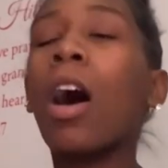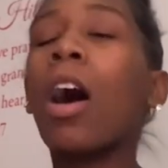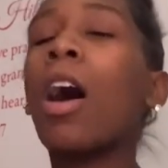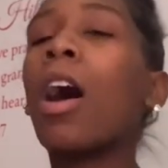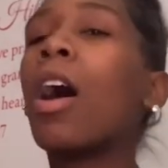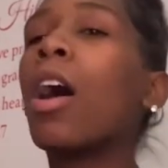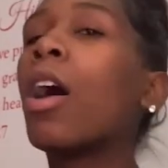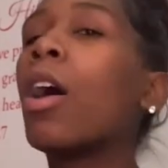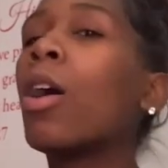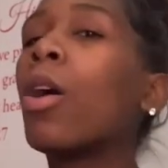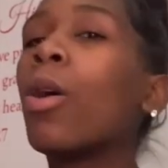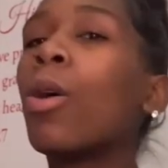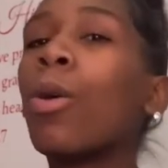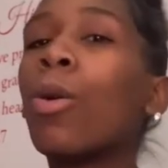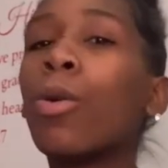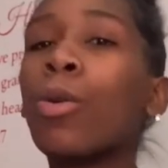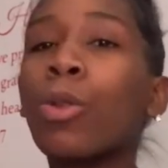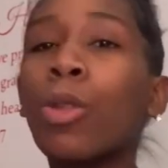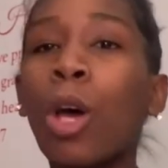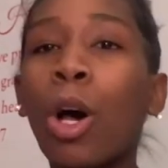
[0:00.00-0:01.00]

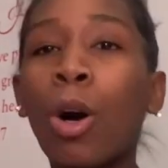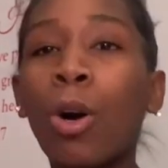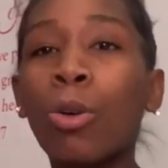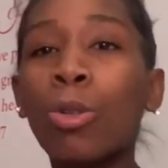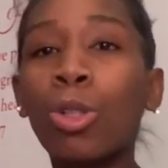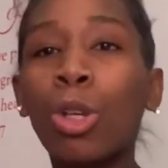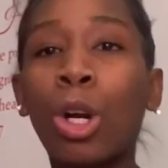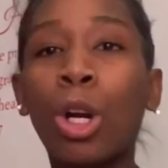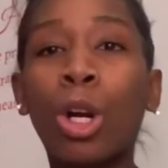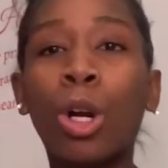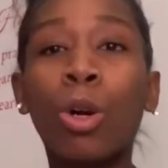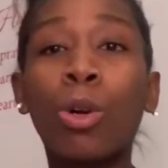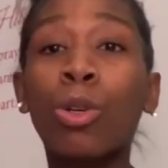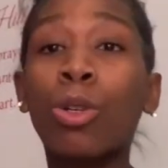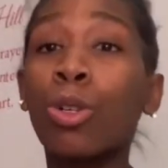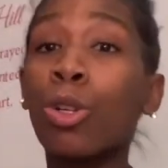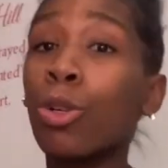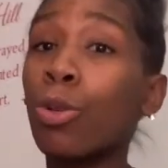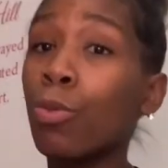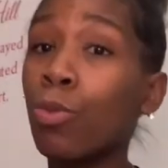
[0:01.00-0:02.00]
All those are,
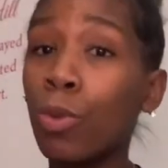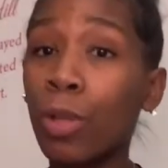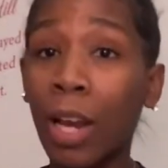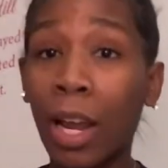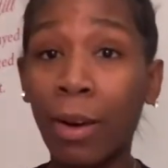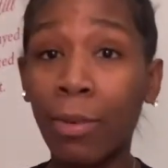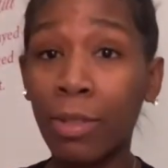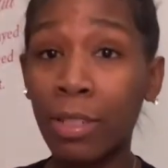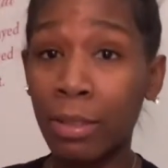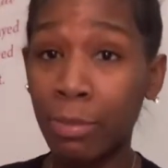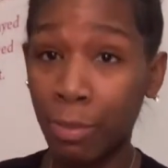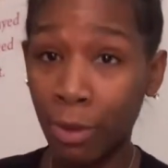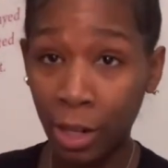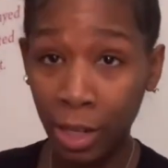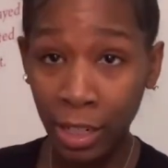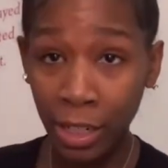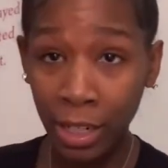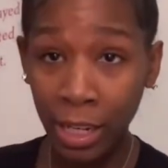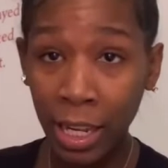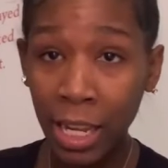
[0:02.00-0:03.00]
when I was
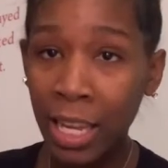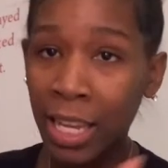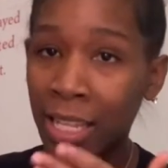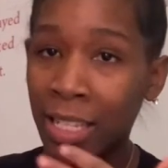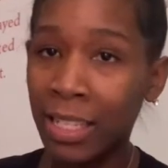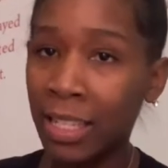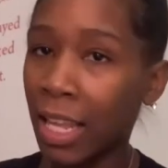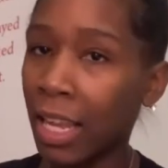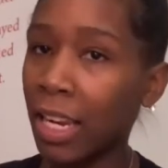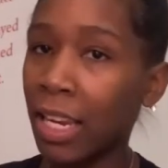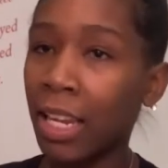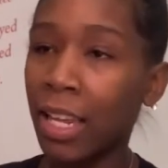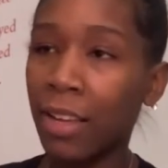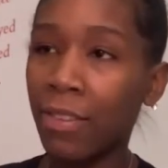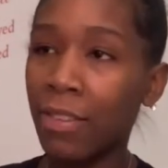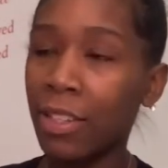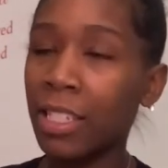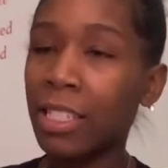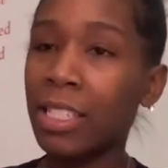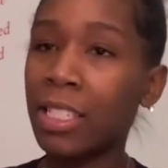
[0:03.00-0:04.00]
pregnant, they
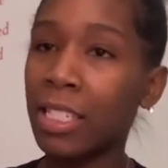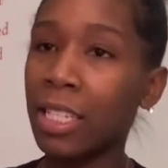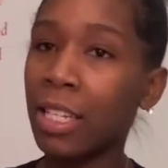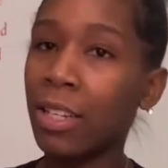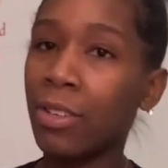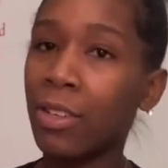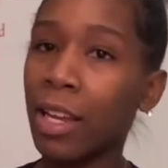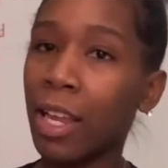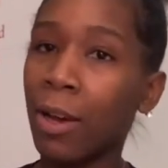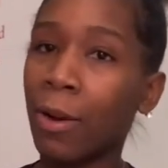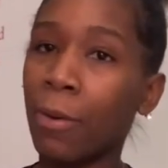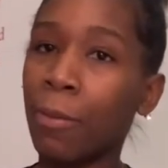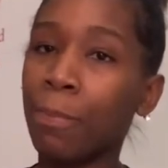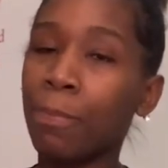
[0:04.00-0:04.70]
lovely still now.